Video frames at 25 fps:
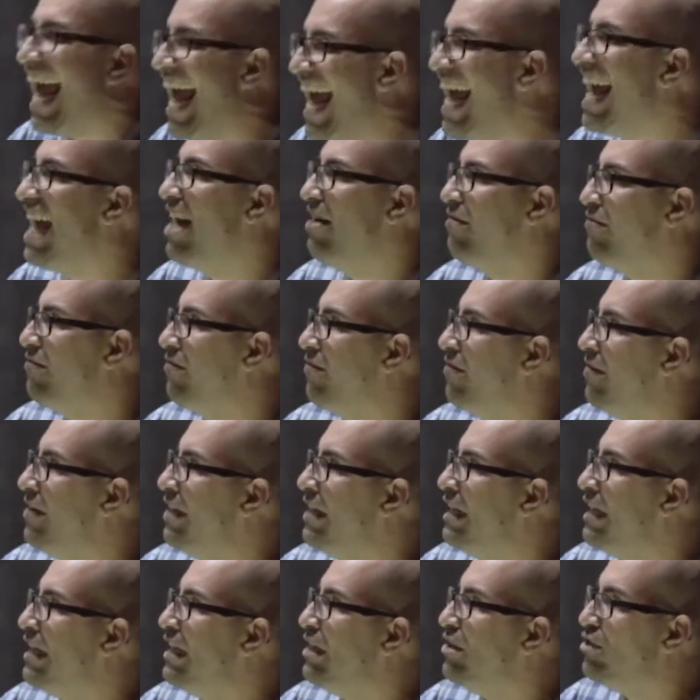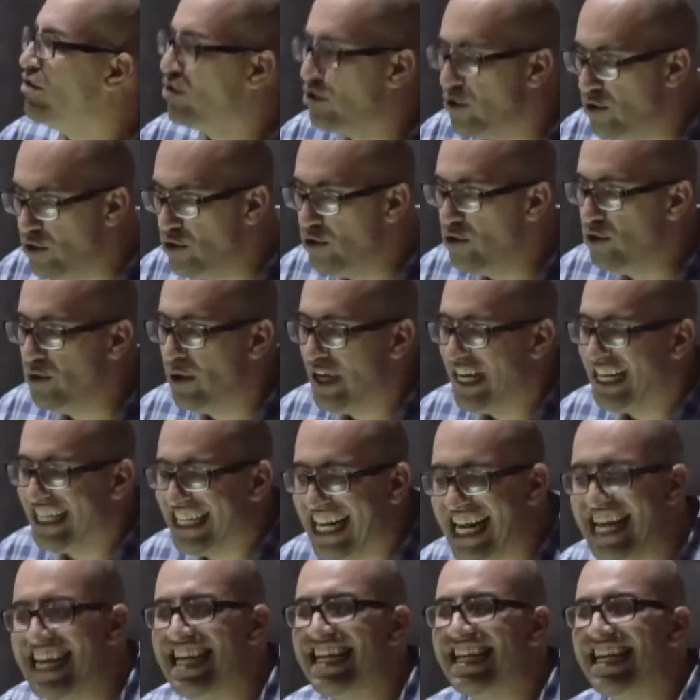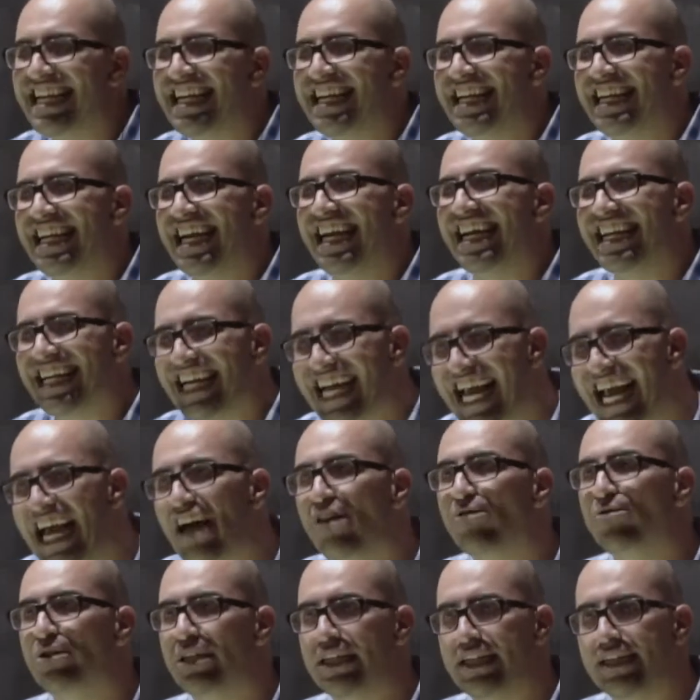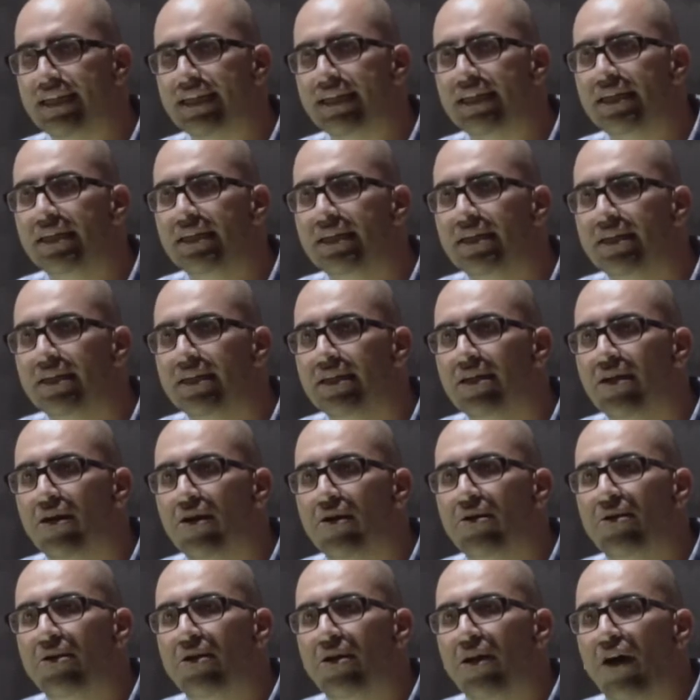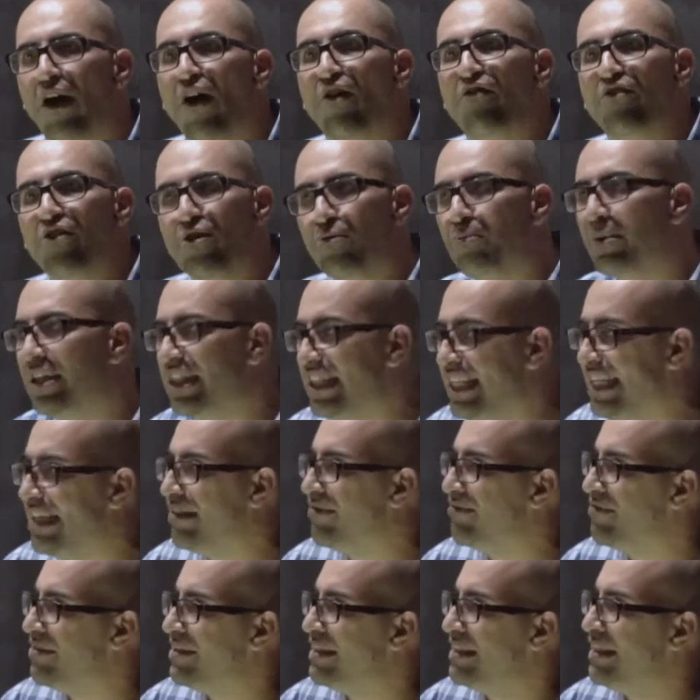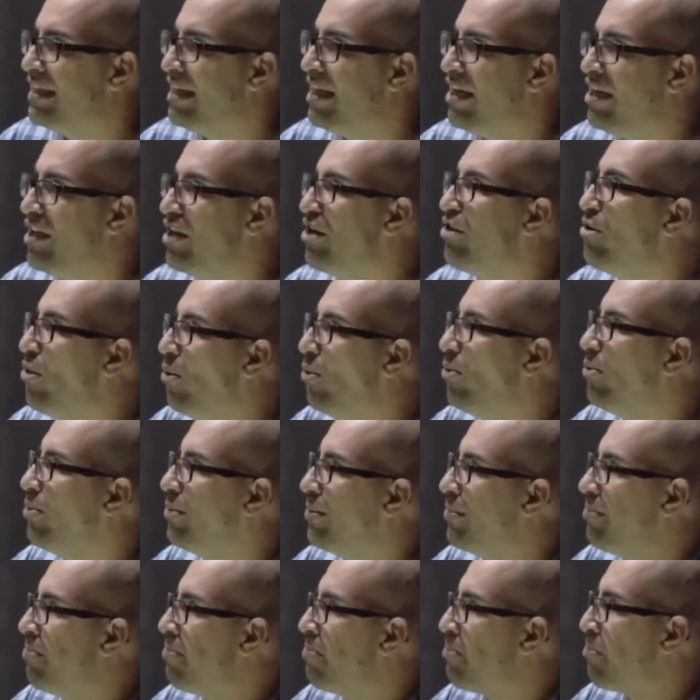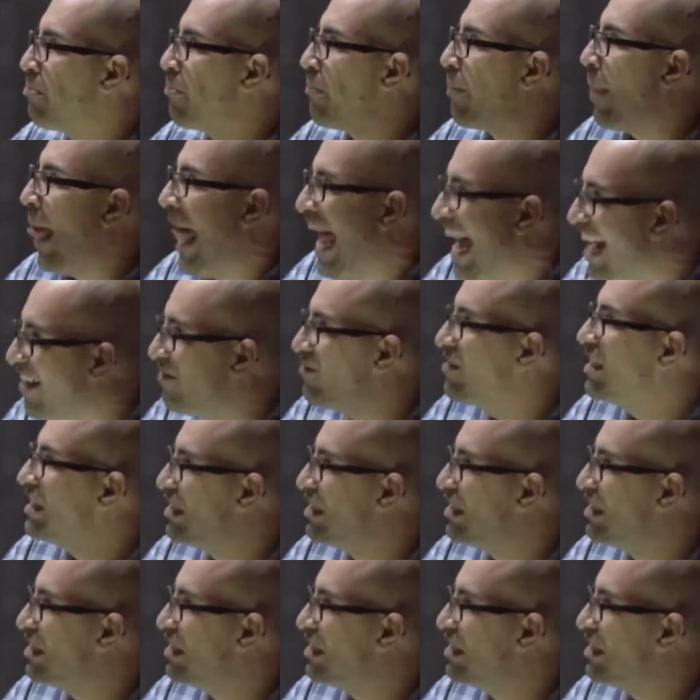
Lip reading: have to take an accounting of your beliefs. You don't have